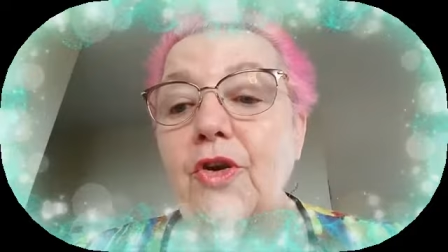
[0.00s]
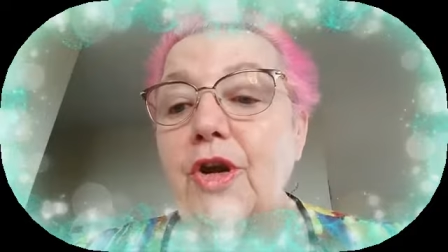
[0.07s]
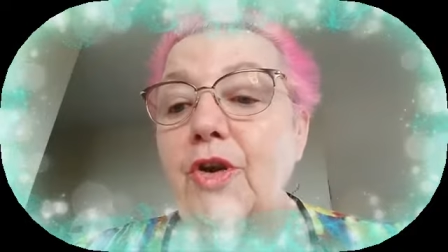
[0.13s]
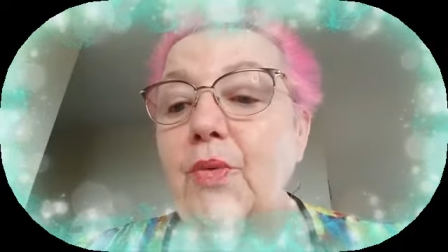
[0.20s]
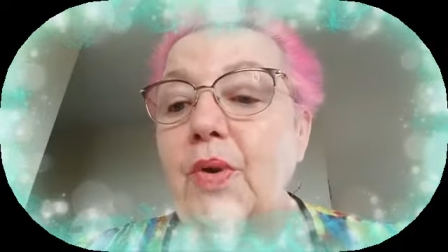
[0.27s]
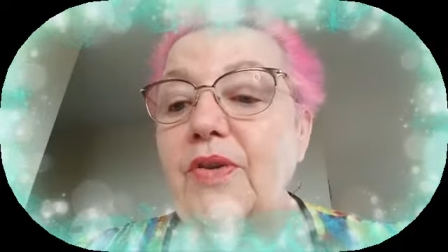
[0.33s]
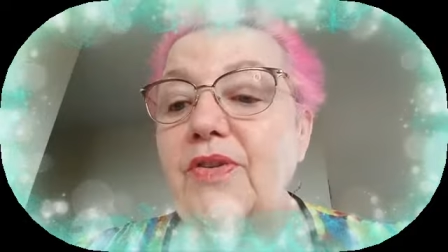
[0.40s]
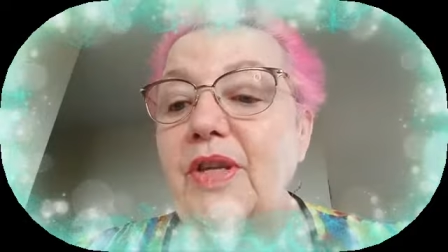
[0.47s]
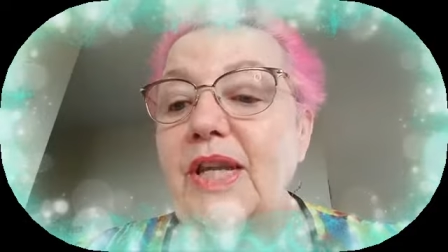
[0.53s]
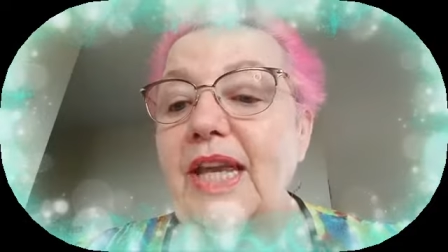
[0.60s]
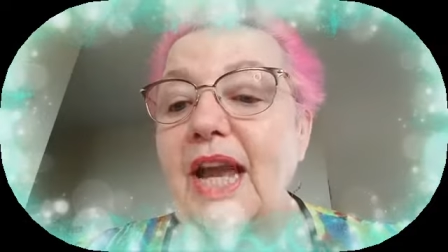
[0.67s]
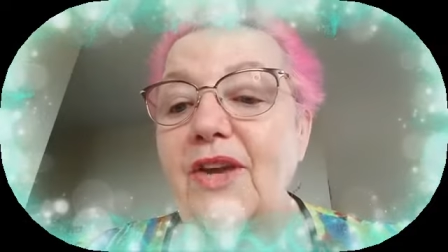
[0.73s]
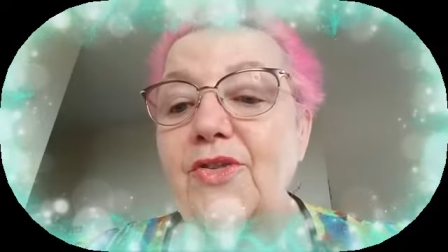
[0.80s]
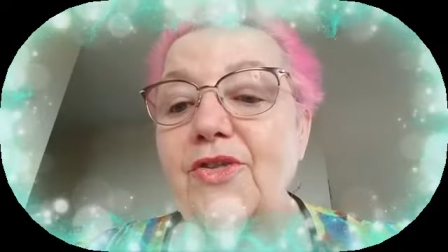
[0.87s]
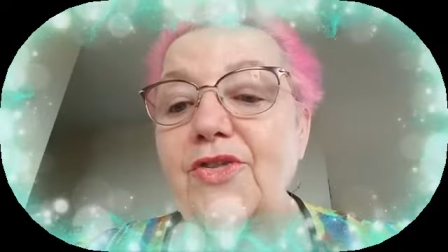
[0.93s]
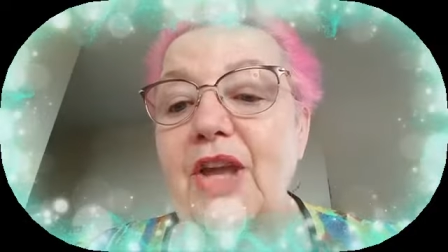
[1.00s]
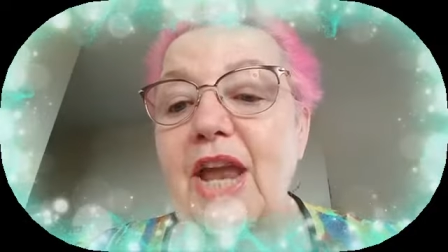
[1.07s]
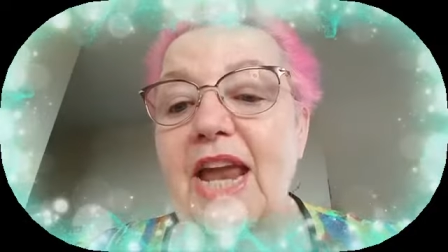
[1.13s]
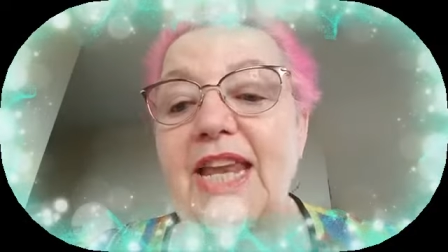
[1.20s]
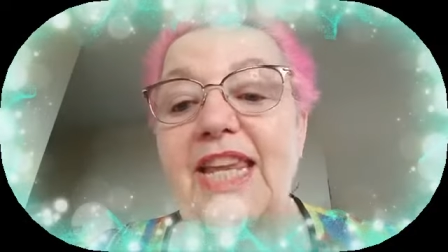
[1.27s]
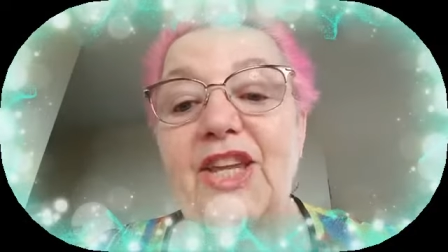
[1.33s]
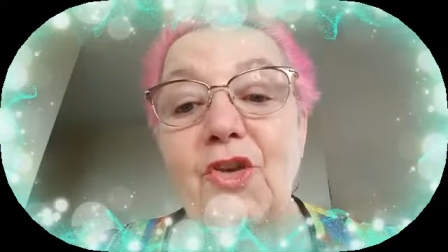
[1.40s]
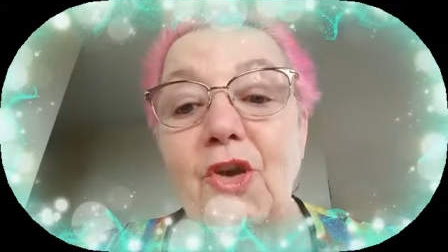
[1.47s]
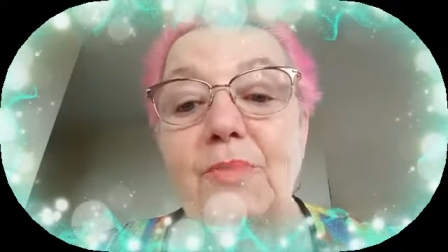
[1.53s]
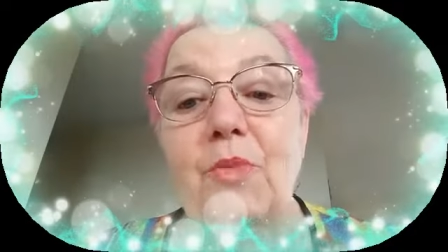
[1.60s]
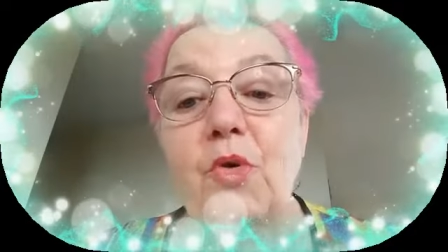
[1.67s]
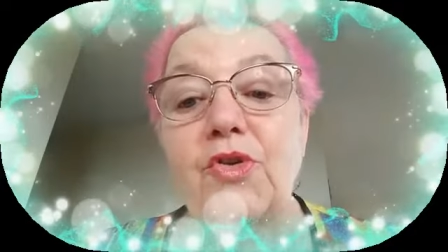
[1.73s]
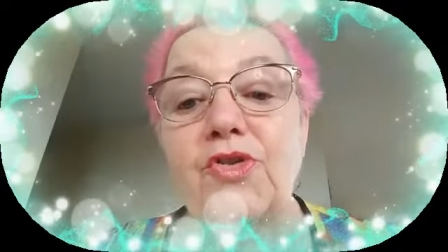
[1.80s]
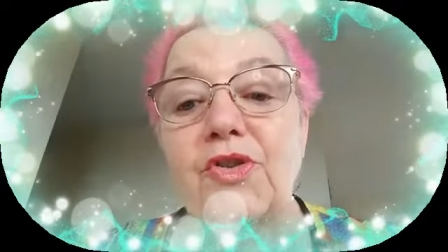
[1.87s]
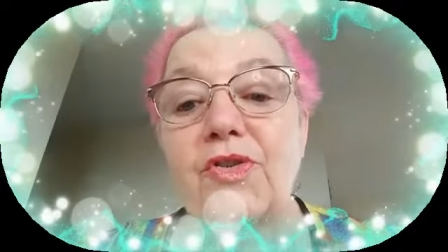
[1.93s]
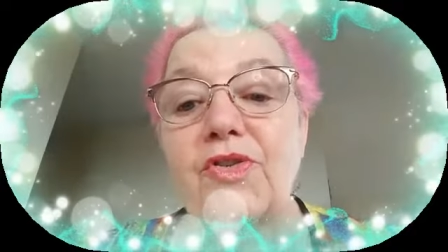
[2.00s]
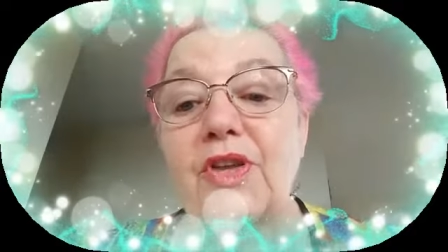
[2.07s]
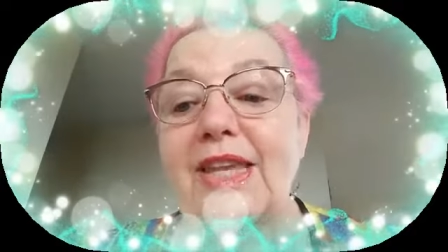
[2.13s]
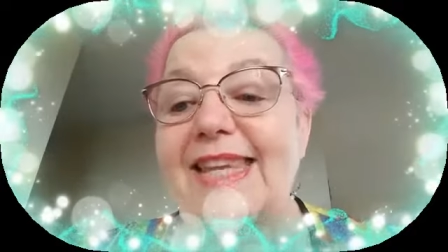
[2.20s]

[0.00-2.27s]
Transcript: increasingly understanding your emotions.